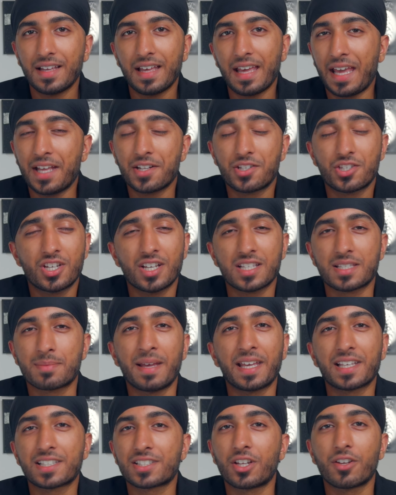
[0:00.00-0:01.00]
it just
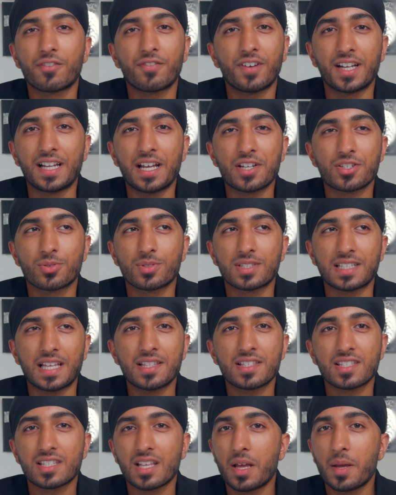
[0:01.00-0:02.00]
makes no financial
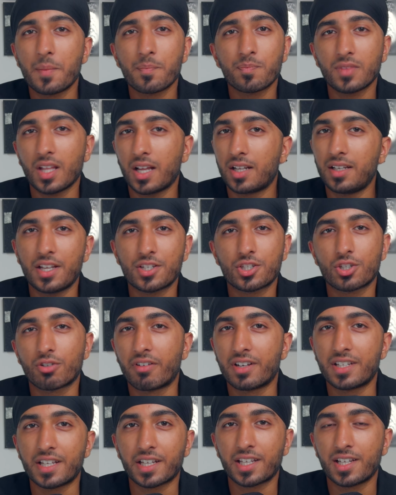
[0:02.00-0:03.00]
sense unless you're
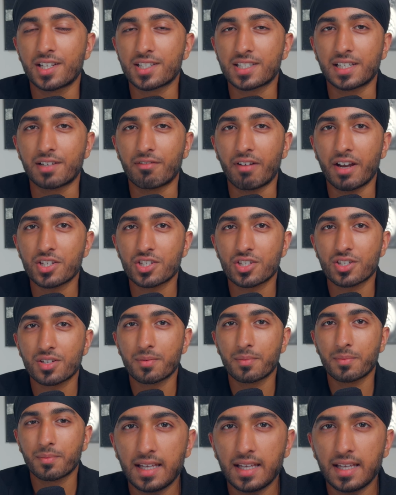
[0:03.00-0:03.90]
ridiculously rich.